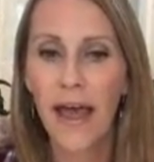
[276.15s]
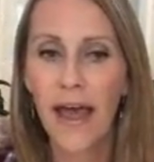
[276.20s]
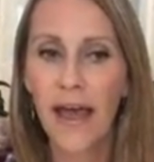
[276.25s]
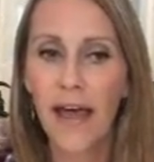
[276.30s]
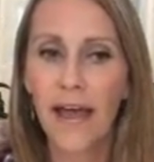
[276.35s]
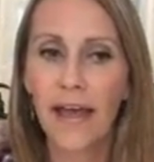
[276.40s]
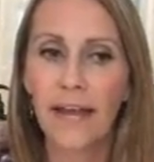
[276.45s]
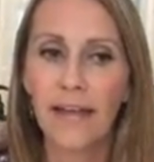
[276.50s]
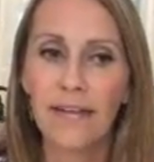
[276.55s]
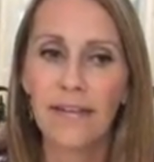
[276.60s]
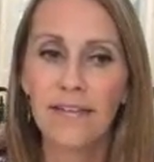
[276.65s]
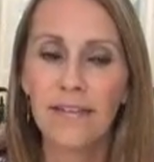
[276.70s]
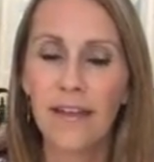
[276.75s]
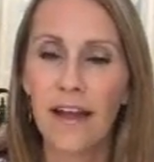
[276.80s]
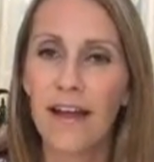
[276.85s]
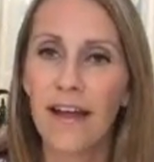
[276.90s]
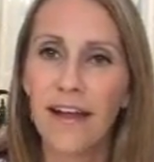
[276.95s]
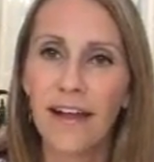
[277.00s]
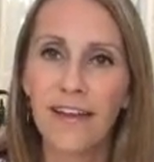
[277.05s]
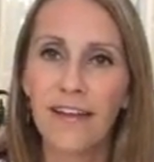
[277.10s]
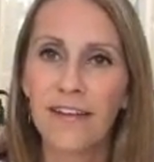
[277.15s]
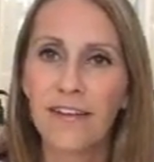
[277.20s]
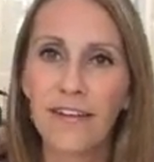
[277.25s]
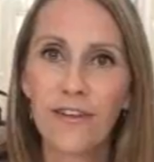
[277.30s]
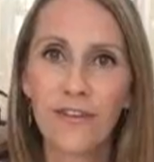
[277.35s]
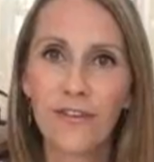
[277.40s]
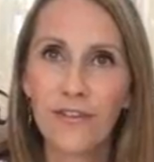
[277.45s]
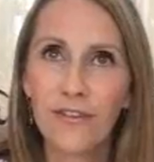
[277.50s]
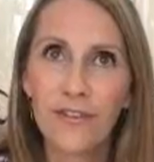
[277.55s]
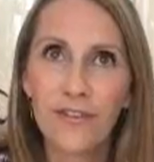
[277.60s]
and
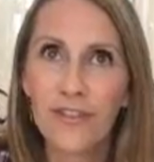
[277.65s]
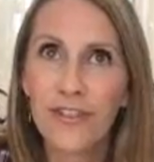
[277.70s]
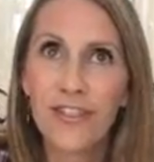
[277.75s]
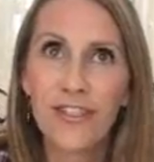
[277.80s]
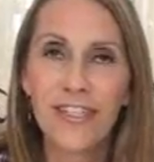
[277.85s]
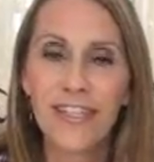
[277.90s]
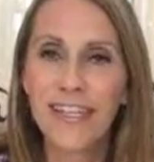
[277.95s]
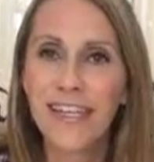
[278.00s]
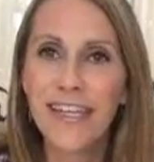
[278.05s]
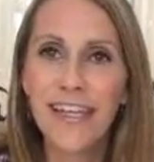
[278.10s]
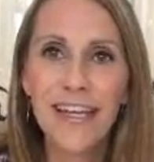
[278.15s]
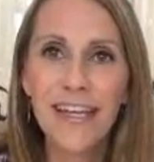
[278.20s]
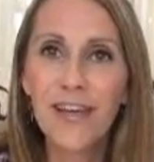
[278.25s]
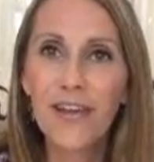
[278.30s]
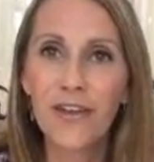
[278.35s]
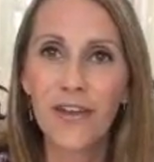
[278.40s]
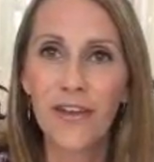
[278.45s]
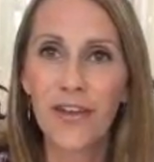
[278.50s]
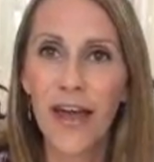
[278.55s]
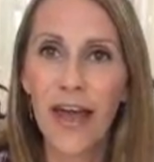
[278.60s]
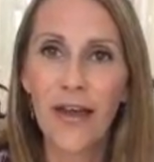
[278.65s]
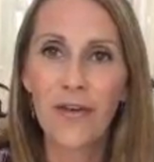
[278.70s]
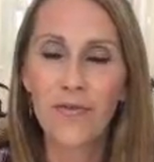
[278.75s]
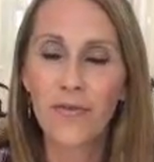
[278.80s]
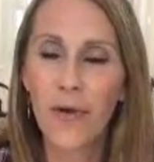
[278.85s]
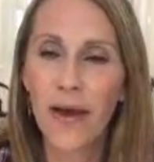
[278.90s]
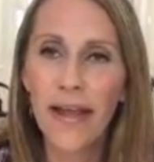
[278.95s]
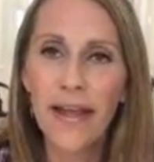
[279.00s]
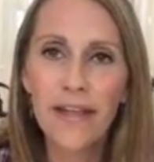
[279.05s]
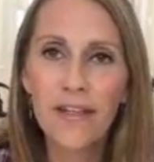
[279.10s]
learn to heal
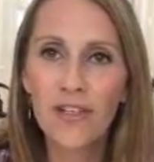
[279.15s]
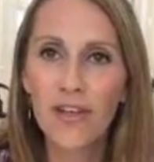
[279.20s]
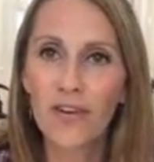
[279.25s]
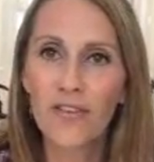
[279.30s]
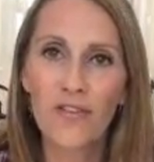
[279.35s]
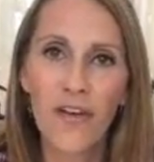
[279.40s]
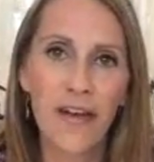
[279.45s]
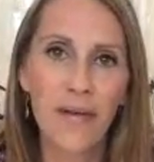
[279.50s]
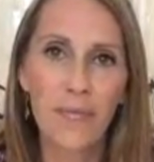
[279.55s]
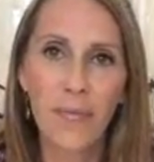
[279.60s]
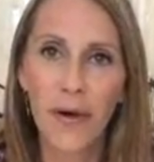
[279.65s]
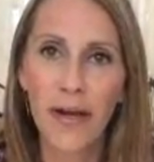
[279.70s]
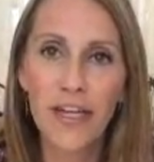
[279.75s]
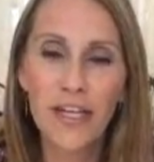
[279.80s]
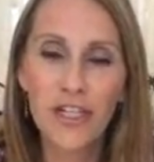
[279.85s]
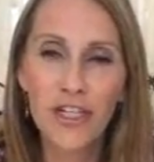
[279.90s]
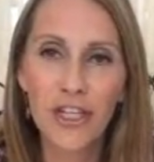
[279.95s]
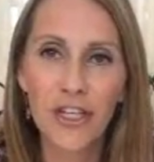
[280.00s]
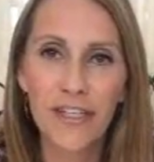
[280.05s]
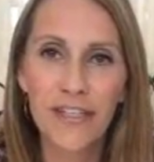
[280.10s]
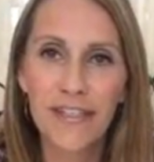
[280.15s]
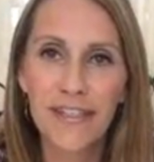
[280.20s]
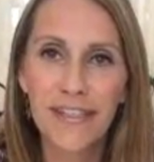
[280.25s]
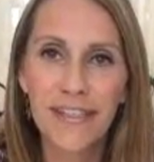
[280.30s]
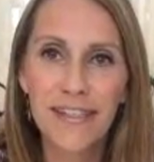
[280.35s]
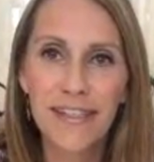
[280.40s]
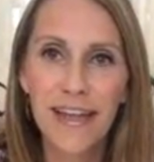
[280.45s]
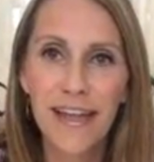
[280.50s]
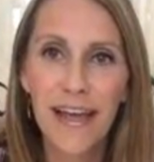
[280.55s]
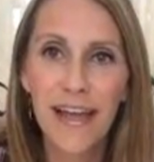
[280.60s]
and raise our
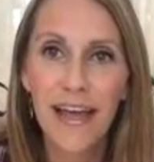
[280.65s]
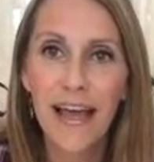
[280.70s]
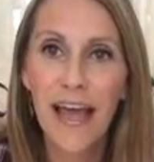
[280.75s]
vibrations.